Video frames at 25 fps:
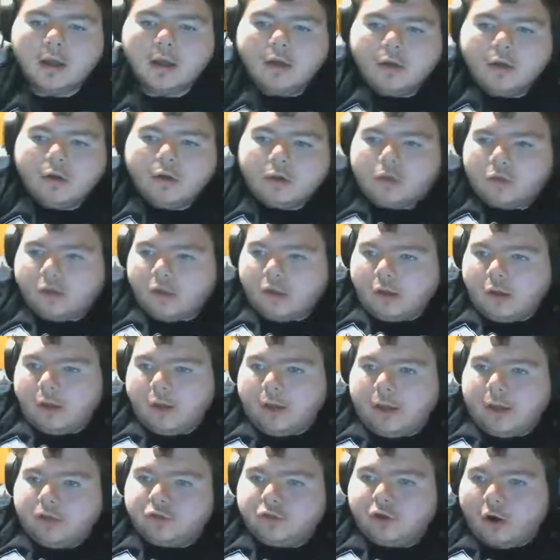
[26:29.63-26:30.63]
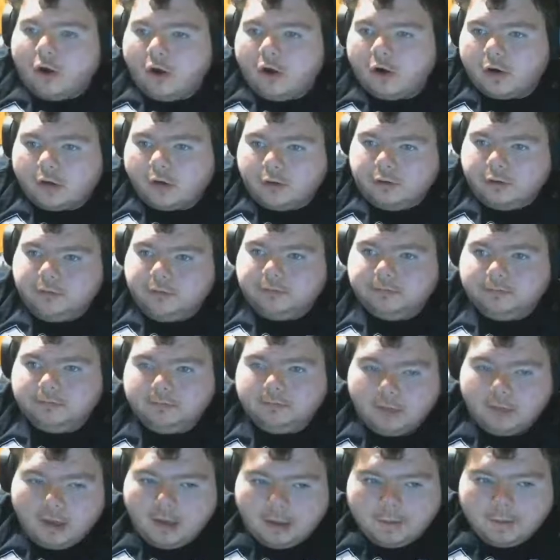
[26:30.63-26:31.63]
So, as y'all heard
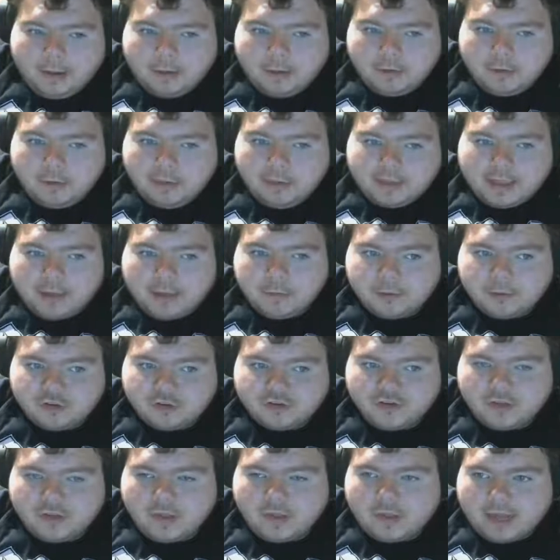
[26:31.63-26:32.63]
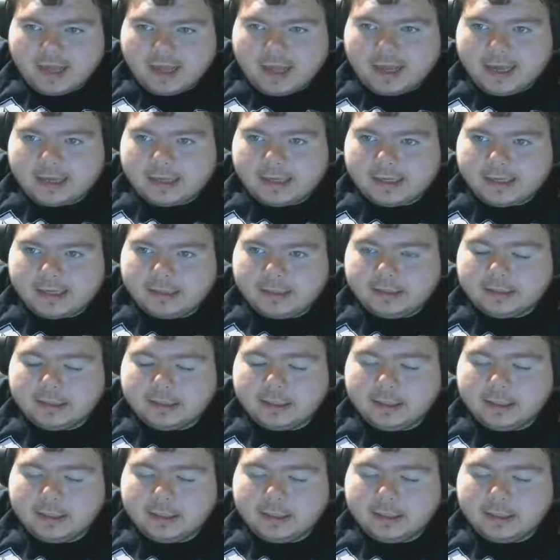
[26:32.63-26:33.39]
about what they were just saying